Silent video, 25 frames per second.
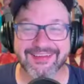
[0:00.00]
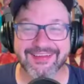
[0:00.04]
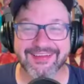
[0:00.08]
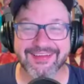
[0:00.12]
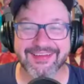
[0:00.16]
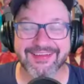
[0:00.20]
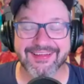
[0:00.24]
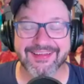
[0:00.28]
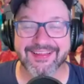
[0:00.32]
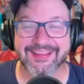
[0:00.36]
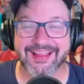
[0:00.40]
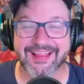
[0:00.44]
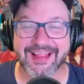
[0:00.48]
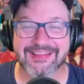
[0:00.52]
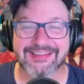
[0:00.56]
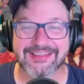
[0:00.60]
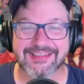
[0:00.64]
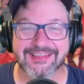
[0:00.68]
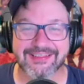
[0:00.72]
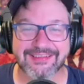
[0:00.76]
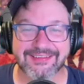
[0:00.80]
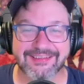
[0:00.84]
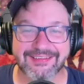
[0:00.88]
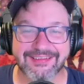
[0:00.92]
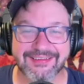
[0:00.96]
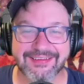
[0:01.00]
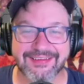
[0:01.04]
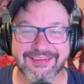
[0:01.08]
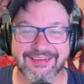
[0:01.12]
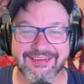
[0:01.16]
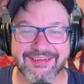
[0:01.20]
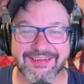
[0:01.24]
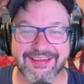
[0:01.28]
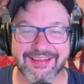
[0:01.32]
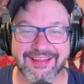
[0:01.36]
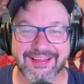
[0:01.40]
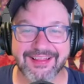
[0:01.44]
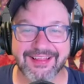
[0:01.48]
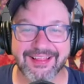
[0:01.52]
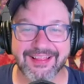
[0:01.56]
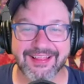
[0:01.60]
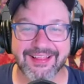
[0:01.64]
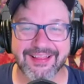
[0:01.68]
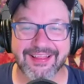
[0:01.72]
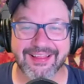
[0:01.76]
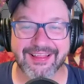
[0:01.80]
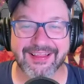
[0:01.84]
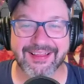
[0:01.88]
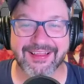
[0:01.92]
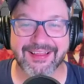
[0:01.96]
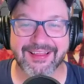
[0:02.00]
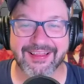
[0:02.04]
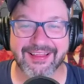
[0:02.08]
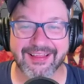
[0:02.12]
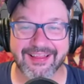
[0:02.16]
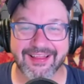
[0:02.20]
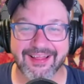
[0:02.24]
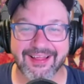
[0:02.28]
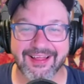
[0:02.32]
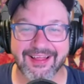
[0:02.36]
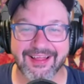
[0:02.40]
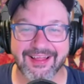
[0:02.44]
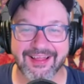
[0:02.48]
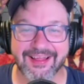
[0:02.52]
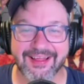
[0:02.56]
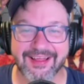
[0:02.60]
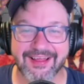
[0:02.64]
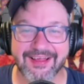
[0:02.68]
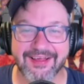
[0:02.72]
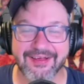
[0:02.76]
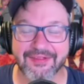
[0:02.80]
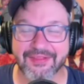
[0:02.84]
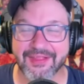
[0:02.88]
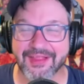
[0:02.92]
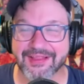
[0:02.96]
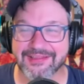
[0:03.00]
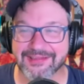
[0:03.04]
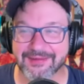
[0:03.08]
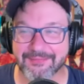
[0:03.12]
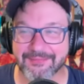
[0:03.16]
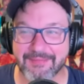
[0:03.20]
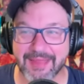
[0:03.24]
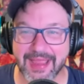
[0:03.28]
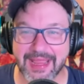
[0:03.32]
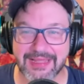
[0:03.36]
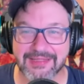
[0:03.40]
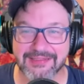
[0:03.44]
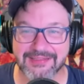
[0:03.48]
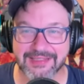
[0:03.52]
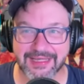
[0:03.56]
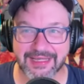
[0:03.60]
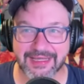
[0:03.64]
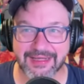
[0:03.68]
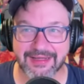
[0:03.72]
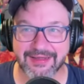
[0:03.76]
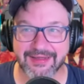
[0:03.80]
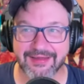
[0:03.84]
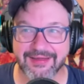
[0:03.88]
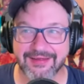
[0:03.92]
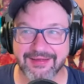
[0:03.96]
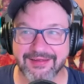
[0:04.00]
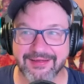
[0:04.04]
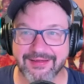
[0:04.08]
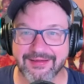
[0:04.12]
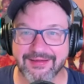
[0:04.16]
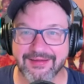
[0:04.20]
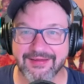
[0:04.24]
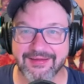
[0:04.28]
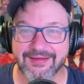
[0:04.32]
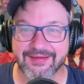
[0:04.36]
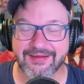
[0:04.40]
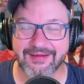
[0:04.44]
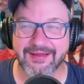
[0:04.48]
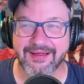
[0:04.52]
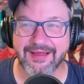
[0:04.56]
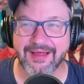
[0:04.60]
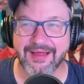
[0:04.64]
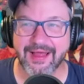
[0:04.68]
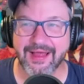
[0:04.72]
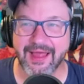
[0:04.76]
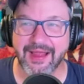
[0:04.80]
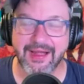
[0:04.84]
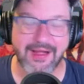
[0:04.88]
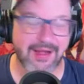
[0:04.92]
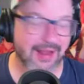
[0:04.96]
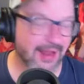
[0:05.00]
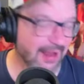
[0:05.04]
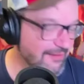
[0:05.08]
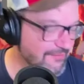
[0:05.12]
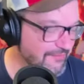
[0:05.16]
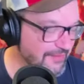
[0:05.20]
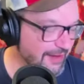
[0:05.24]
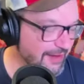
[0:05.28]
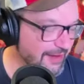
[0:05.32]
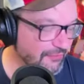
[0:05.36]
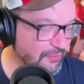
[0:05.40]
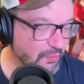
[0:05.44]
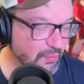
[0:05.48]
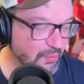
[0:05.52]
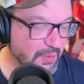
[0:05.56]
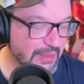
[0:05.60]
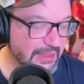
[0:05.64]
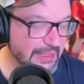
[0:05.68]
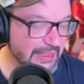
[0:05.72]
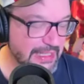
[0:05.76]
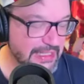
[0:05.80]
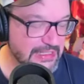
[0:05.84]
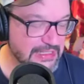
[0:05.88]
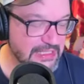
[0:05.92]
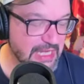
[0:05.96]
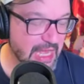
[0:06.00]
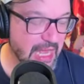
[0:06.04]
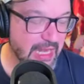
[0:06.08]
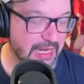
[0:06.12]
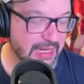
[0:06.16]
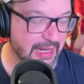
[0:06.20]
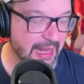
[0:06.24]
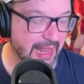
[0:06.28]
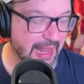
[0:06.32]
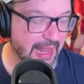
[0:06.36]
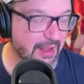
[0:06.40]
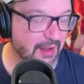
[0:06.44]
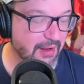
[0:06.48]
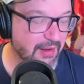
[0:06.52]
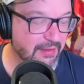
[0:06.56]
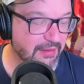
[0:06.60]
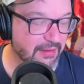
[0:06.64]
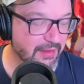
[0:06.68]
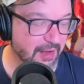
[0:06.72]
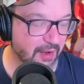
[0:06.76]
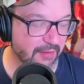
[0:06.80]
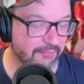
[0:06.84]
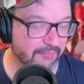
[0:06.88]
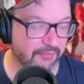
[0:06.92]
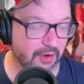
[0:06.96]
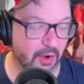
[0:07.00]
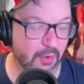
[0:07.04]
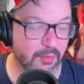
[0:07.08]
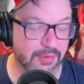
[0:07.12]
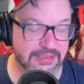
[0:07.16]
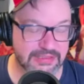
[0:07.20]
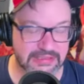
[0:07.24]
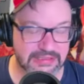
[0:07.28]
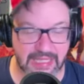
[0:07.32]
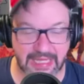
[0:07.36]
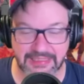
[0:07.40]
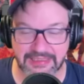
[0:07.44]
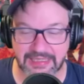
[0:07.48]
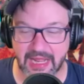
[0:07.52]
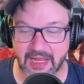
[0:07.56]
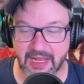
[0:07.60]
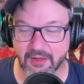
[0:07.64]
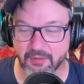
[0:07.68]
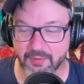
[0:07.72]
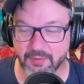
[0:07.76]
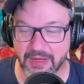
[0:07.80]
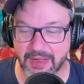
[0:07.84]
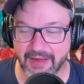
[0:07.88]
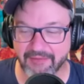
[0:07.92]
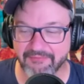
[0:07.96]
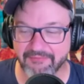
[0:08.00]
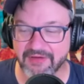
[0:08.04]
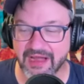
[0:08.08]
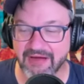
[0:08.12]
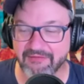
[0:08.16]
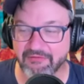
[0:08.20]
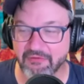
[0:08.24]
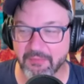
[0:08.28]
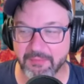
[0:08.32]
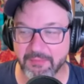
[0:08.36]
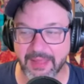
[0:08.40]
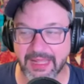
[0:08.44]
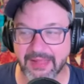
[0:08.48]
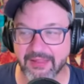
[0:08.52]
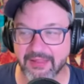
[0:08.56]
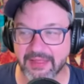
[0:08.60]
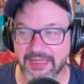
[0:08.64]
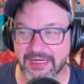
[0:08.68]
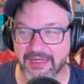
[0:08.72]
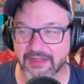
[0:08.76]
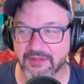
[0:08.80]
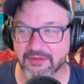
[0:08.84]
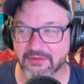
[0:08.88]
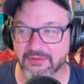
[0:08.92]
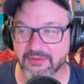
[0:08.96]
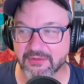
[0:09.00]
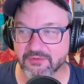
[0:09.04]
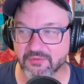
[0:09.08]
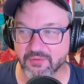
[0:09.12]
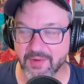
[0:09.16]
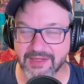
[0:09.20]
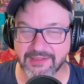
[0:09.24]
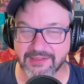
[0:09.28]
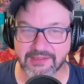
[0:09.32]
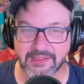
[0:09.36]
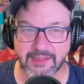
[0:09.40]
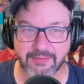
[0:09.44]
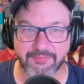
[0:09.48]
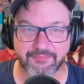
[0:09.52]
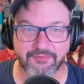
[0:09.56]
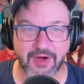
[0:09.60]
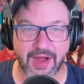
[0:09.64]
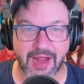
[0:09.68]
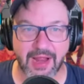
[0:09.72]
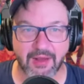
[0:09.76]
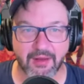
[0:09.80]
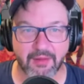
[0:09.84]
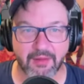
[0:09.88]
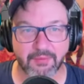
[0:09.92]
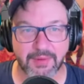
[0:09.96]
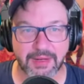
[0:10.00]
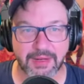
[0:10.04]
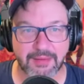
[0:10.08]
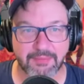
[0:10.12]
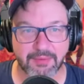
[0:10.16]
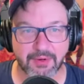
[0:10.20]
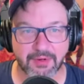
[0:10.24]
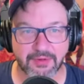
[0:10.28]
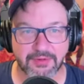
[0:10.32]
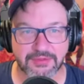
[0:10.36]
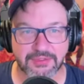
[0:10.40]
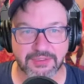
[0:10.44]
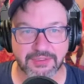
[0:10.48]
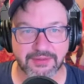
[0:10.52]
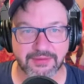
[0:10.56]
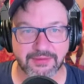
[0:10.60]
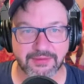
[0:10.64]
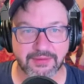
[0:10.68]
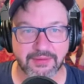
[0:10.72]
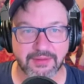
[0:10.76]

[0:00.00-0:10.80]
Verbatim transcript: I was that's... banished for my Halloween costume. Oh, that's amazing. I, have never really done. I I've always liked Halloween. I've never been the dress up for Halloween person.